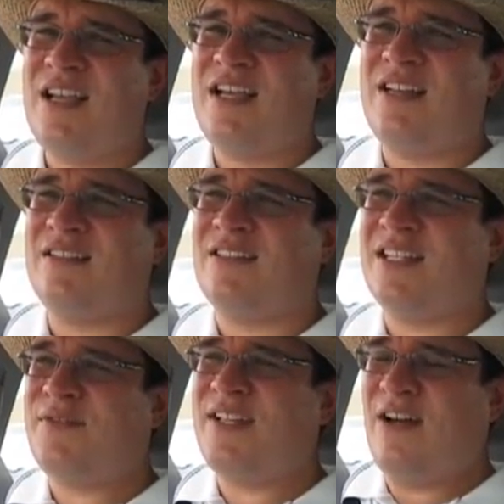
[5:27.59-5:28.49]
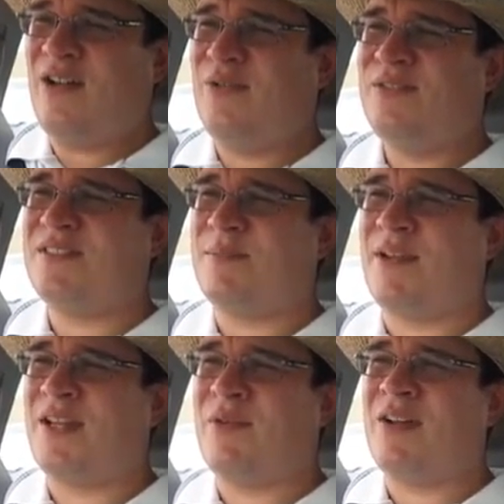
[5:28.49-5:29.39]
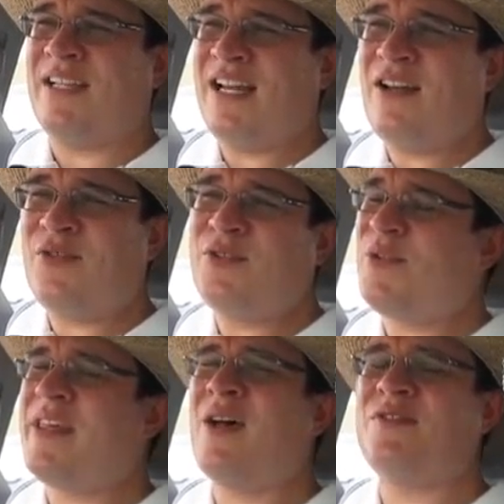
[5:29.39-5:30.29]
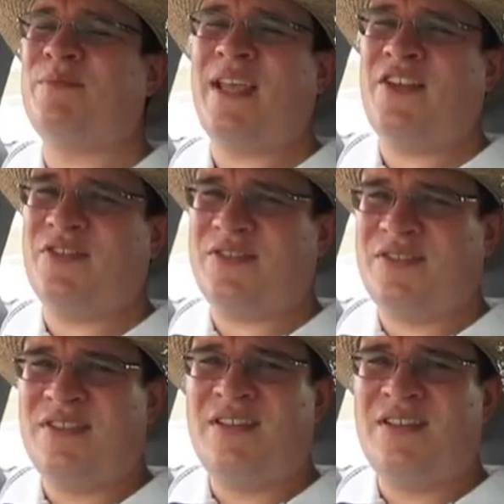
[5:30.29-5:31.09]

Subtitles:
And The Deathly Hallows is apparently around 800 to 1,000 pages.